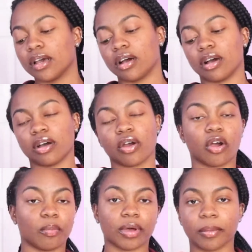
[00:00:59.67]

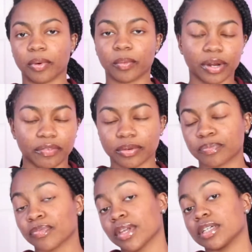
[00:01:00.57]
Homecoming, whatever.
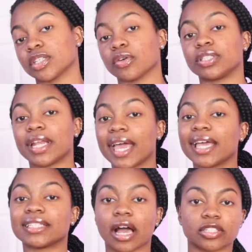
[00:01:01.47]
So today
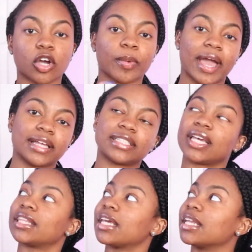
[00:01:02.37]
is October
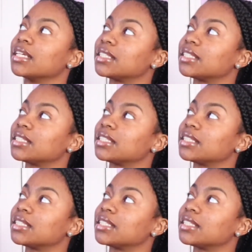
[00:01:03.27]
18th. It is